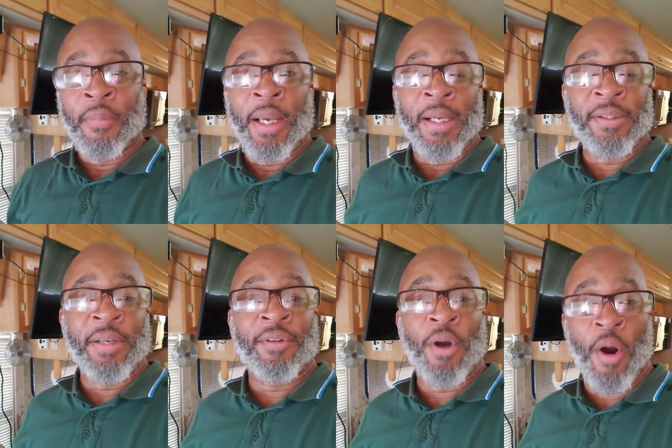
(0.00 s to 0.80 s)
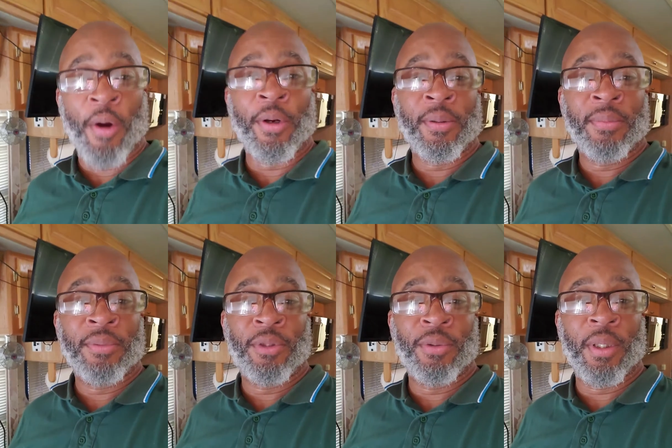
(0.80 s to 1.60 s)
And it's even harder
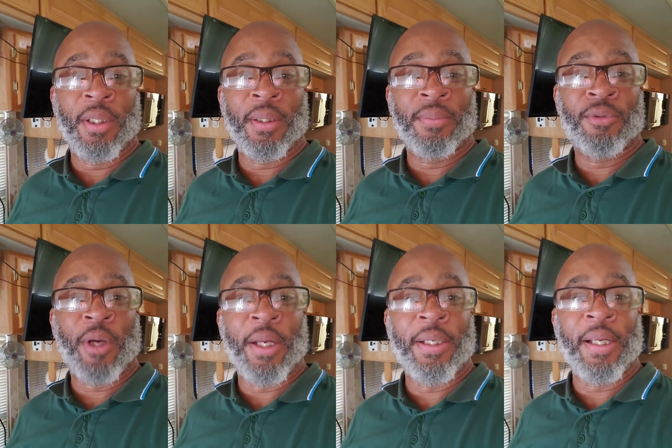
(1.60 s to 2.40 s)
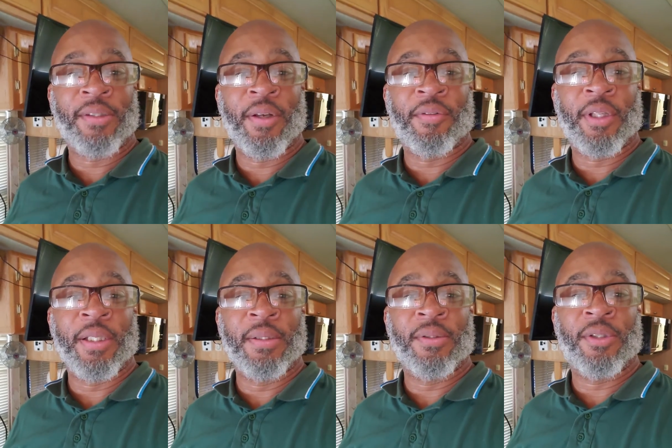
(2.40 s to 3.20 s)
to try to get that stuff
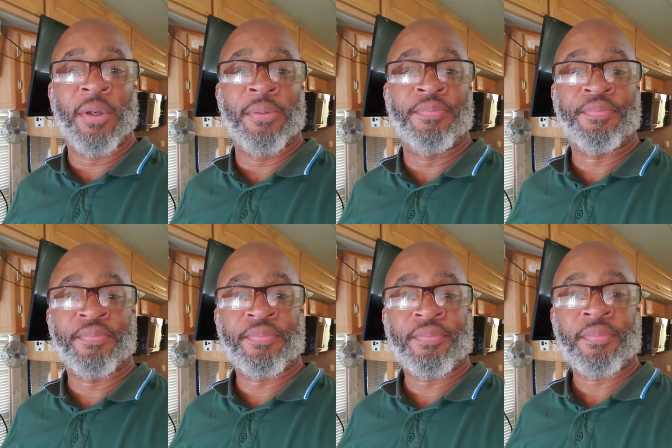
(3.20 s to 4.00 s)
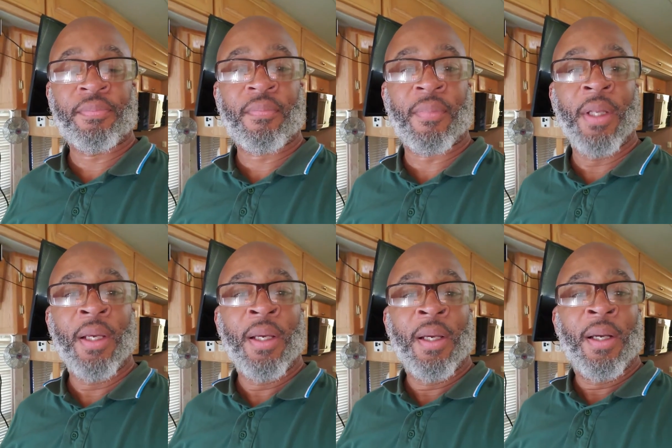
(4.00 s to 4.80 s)
clean. So
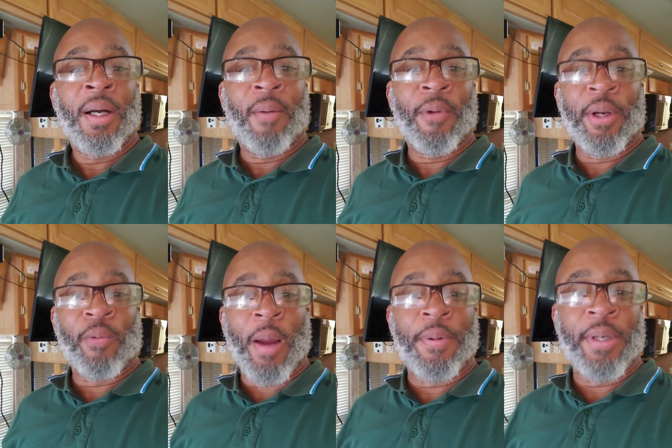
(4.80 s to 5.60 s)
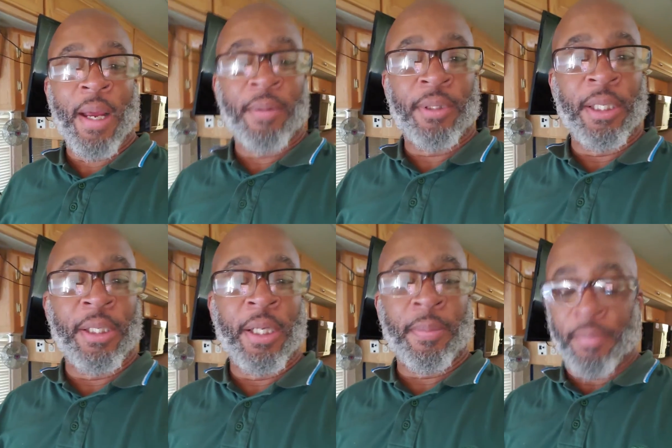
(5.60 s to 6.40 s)
I'm ready to wipe it down,
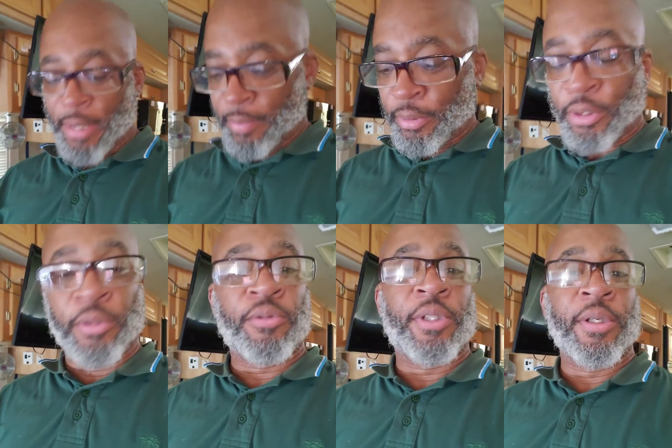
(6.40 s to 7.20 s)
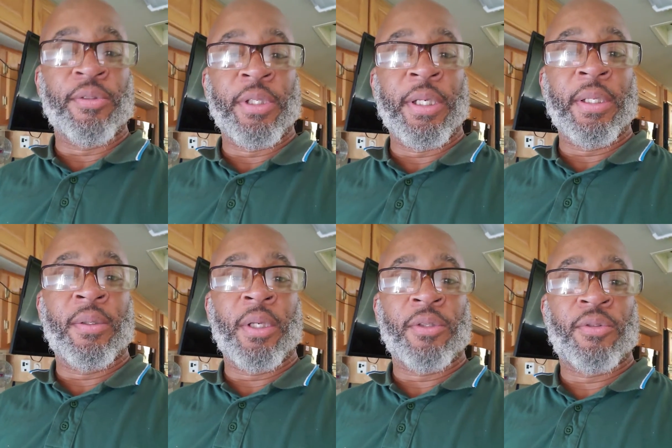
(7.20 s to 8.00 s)
clean it up, and put the new seals
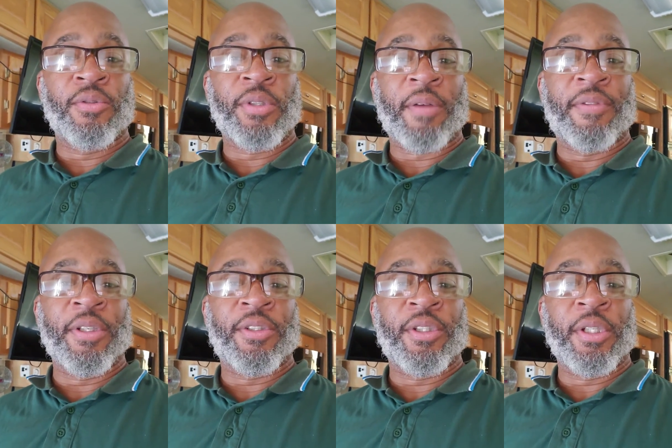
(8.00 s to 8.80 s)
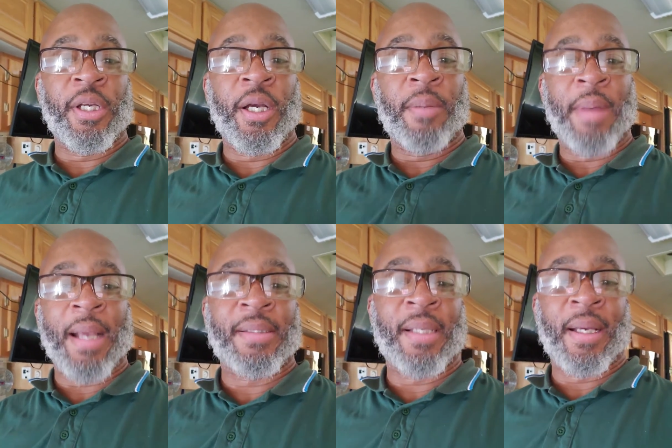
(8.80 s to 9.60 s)
in as soon as I finish the
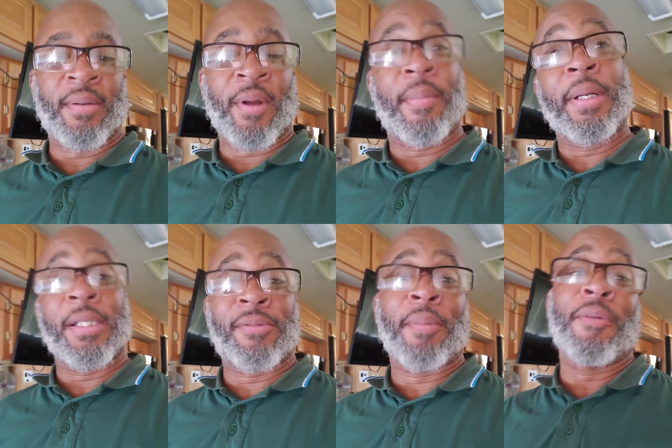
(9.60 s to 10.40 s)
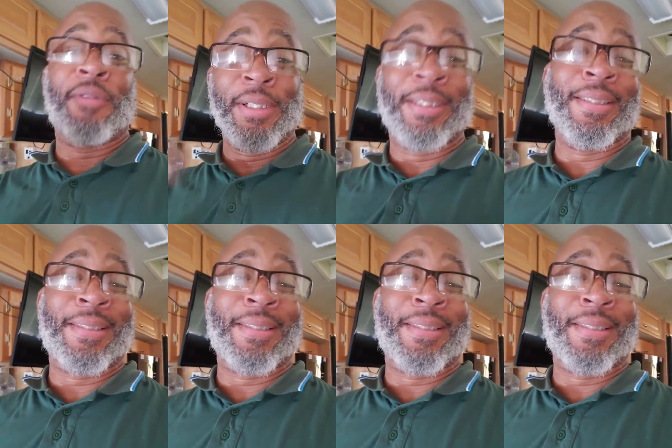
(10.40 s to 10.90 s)
backside. Or I'm gonna finish this